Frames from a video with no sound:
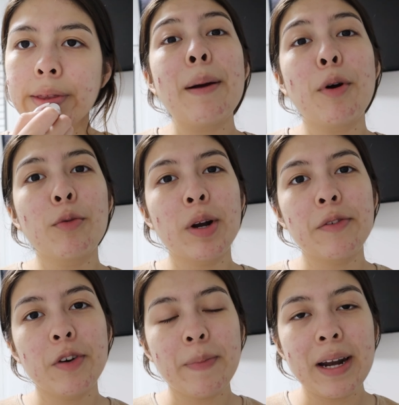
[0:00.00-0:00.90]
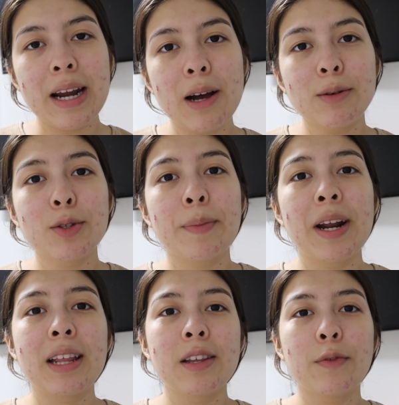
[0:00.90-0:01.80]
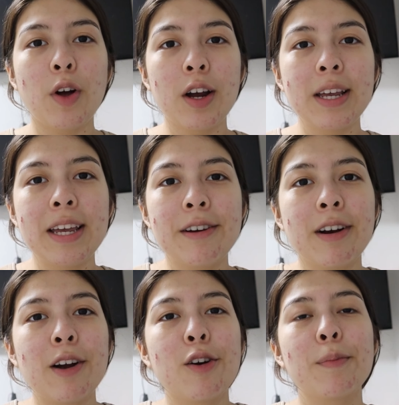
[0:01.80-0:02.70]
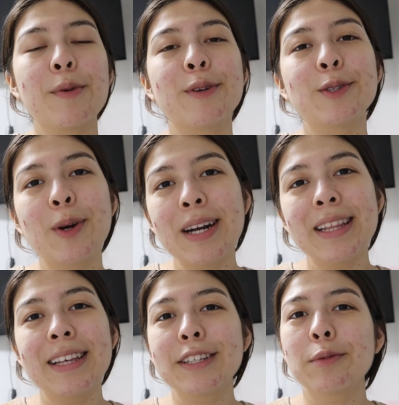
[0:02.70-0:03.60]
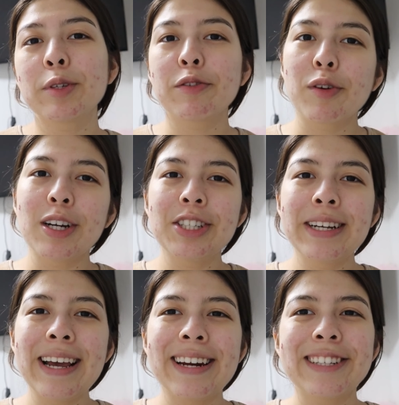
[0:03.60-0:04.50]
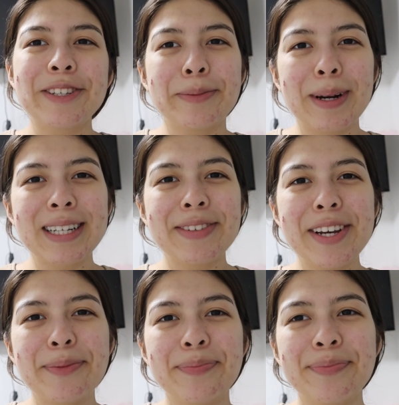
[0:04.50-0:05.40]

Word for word: I'm all ready for bed now, so I'm gonna end the vlog here. I hope you enjoyed it. Thanks so much for watching and I'll see you in my next video.